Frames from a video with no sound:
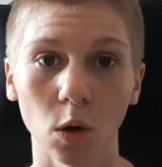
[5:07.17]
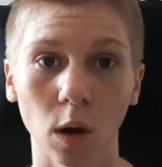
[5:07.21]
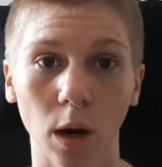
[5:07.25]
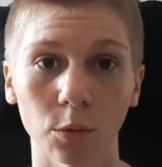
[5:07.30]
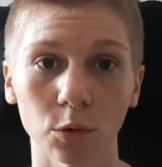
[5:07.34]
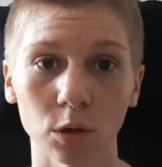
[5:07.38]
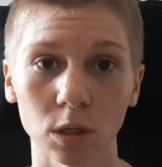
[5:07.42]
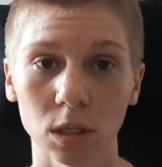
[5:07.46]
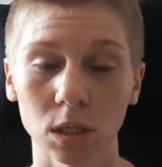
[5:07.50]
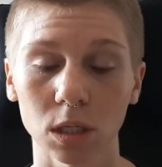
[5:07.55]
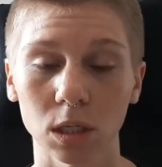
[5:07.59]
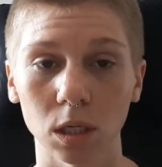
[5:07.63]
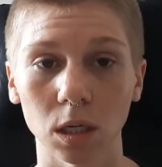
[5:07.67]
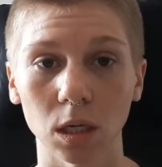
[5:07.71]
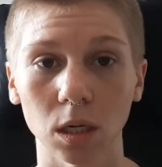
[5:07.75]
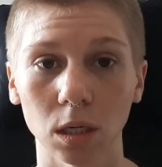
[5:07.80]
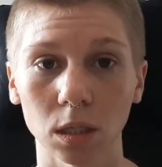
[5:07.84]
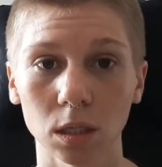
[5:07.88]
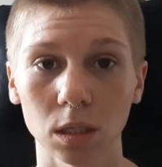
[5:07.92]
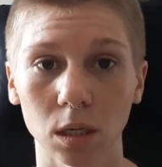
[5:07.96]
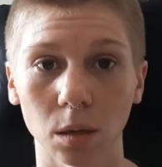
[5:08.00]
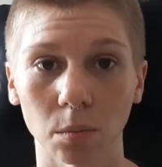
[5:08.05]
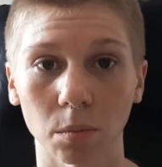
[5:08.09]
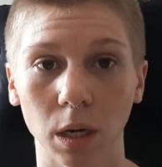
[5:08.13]
I was seeing
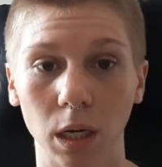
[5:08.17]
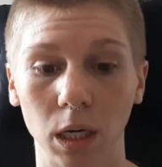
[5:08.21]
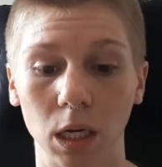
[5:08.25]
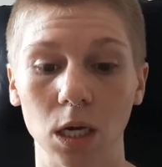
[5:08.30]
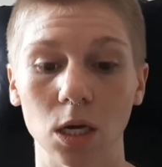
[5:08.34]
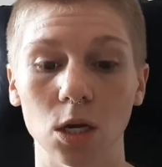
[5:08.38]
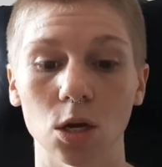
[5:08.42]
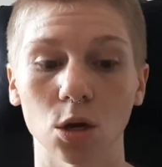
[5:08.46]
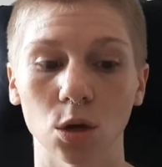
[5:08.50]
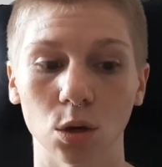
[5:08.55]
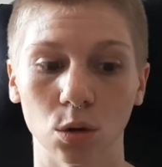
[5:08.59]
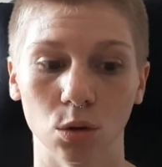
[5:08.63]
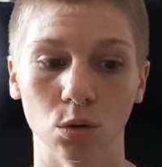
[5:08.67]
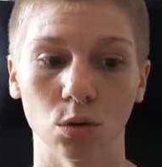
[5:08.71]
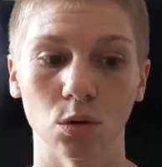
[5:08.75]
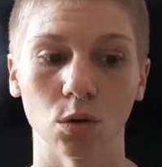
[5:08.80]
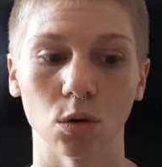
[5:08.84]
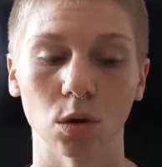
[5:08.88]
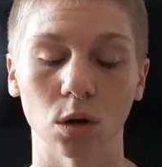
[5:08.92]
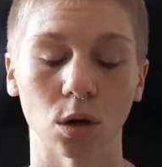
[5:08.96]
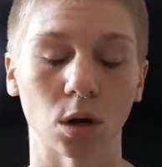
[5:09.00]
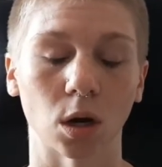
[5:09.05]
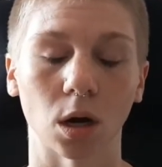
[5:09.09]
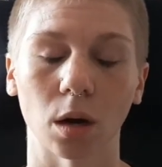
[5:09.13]

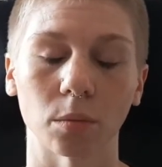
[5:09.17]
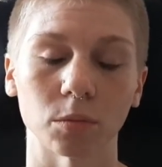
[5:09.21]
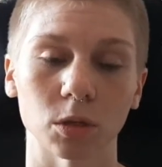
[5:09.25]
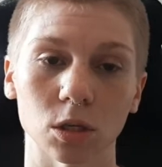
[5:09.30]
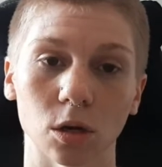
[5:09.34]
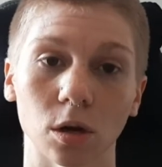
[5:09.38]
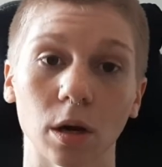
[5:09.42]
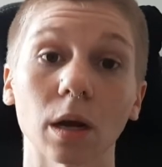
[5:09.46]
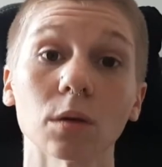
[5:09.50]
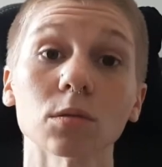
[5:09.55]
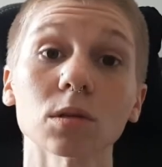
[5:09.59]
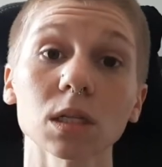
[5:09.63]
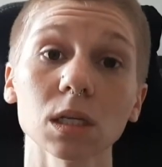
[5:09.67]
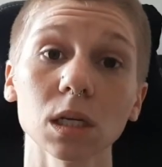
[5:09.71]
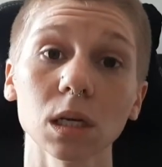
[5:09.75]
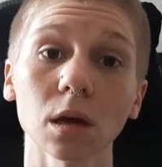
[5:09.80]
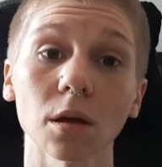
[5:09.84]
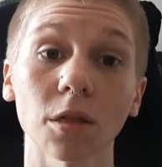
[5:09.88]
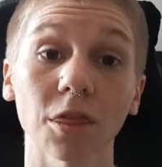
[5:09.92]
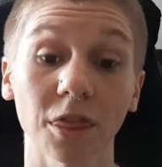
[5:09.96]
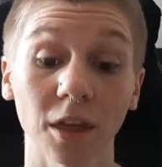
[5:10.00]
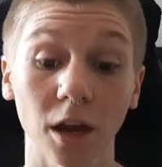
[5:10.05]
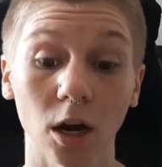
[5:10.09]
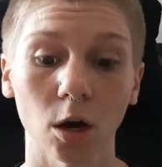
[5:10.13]
I was seeing a
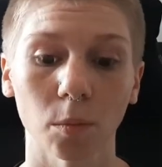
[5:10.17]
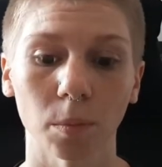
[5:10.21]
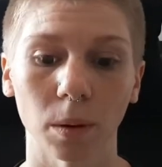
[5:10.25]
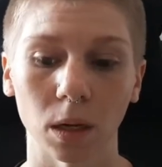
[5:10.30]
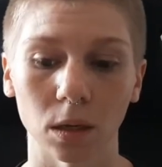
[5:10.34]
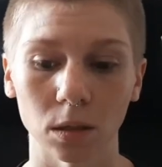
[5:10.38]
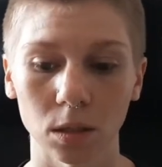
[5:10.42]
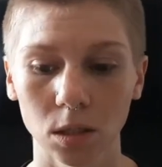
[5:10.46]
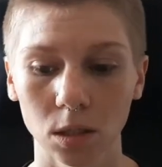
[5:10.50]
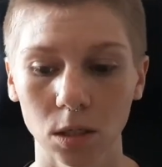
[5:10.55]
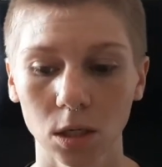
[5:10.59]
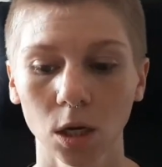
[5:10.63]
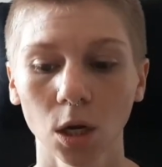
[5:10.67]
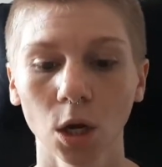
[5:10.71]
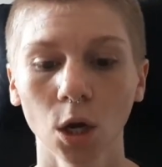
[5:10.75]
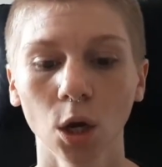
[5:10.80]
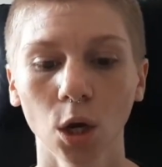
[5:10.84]
therapist